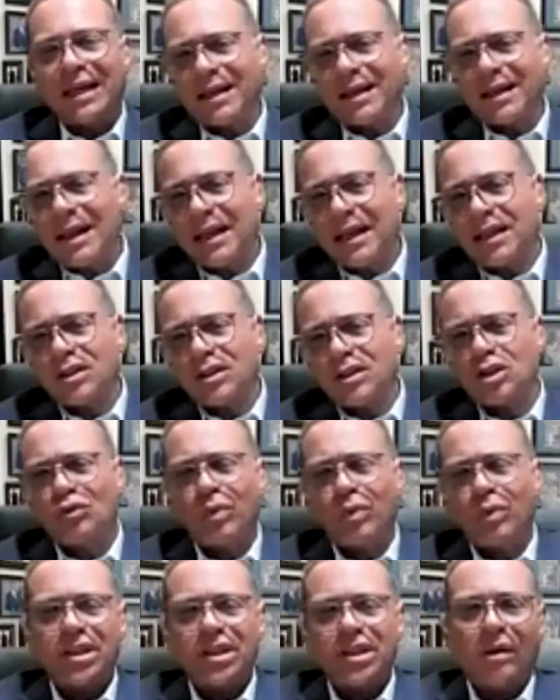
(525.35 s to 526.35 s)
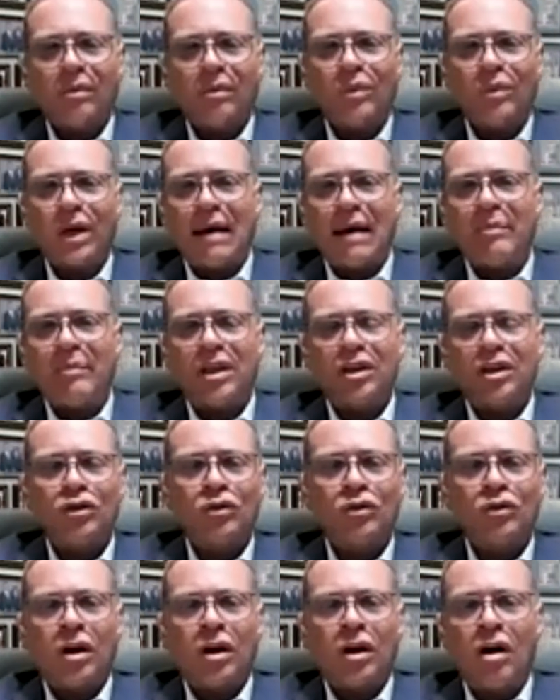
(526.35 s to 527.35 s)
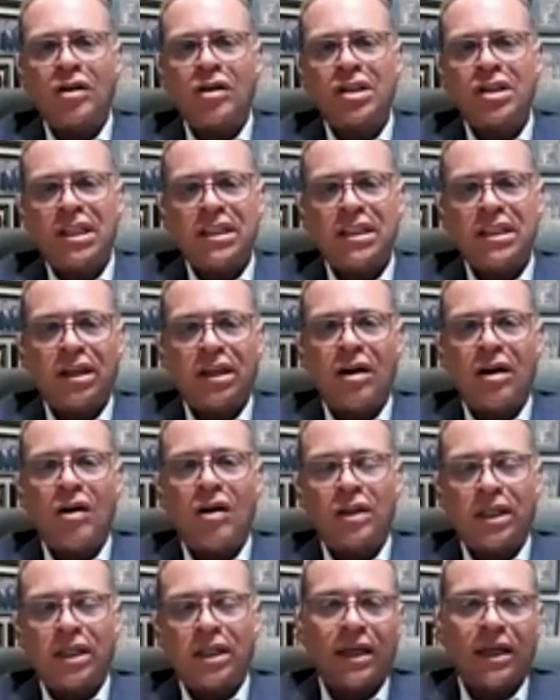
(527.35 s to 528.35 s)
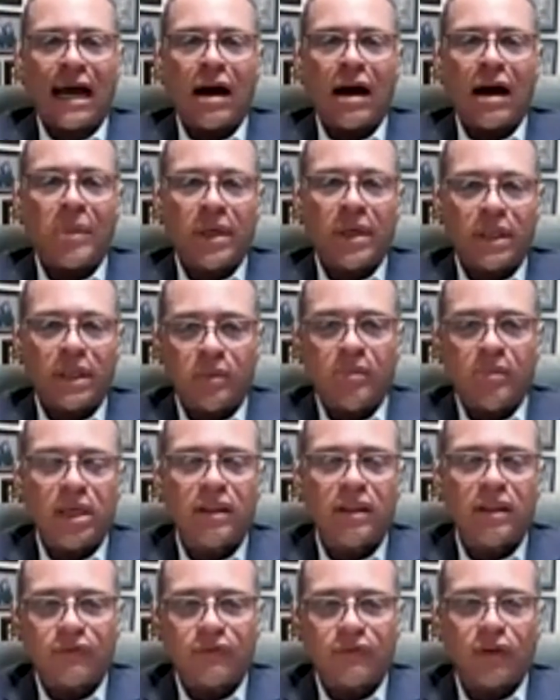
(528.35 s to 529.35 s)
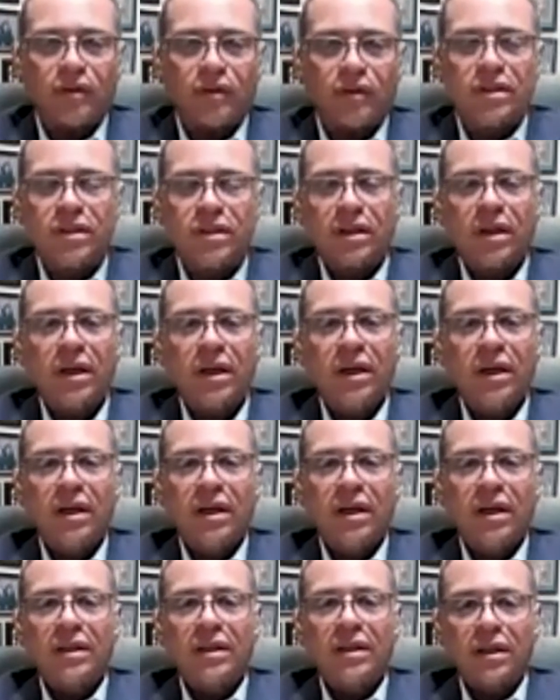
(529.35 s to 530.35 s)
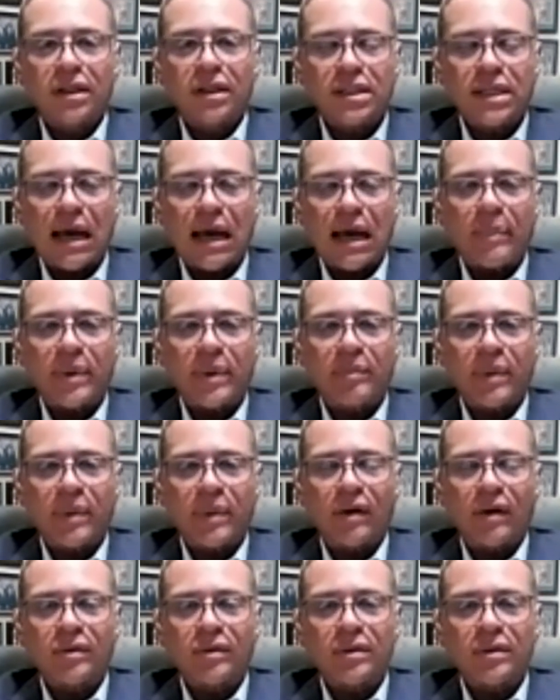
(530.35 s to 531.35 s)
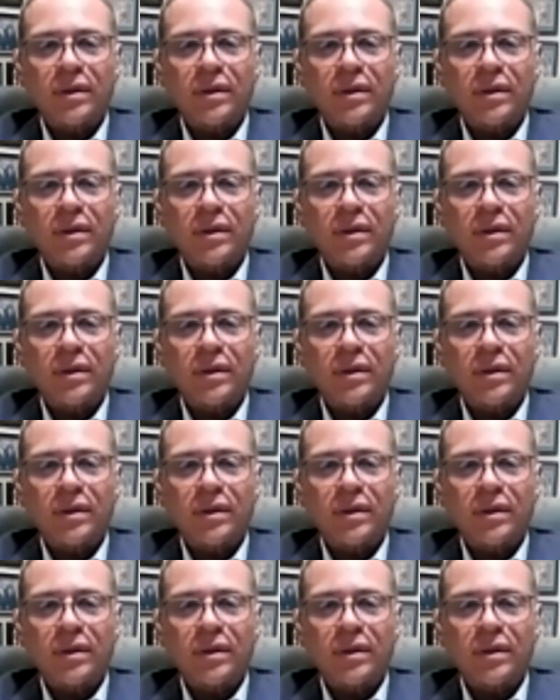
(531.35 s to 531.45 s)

kind of switch up what I've been doing all season long that allowed me to be the first to the top of the mountain.